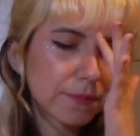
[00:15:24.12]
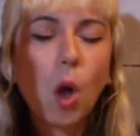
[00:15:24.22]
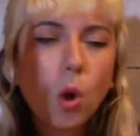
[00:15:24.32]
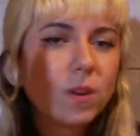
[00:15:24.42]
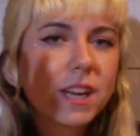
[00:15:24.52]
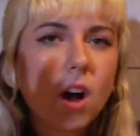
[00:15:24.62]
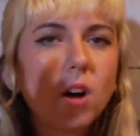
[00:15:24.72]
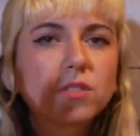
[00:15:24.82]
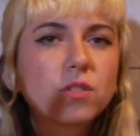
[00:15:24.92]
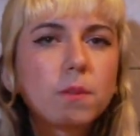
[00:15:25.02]
Only
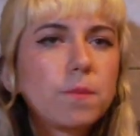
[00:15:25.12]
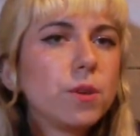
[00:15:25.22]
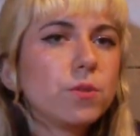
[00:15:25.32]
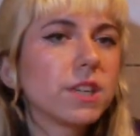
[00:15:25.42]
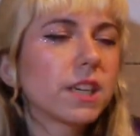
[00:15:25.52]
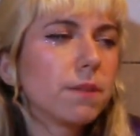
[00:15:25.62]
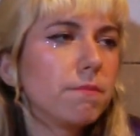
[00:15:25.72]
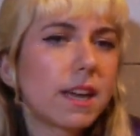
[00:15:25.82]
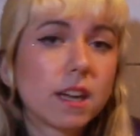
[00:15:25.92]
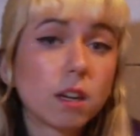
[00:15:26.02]
Can't Stop the Music can
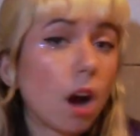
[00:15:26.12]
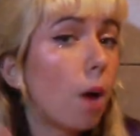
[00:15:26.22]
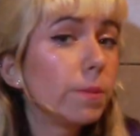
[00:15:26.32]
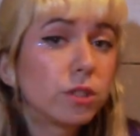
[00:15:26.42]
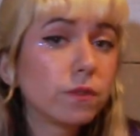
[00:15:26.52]
make a garbage